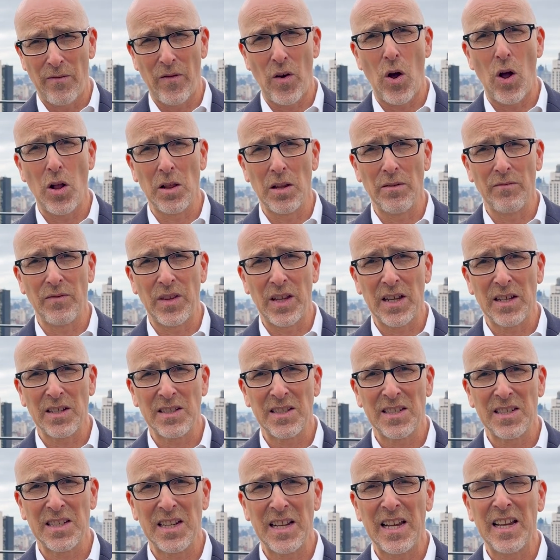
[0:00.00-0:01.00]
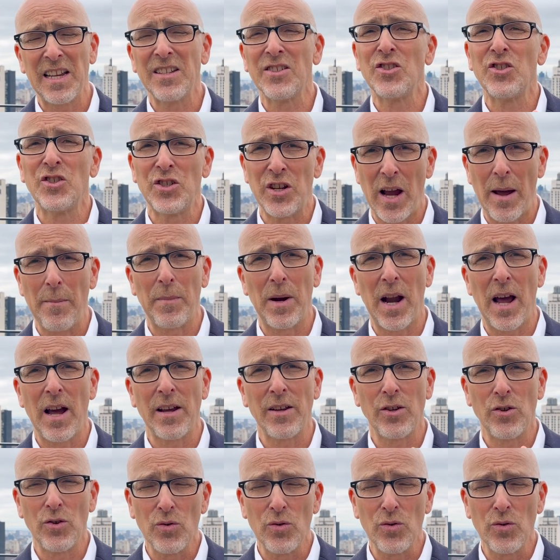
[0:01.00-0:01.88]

of all of this is Gemini,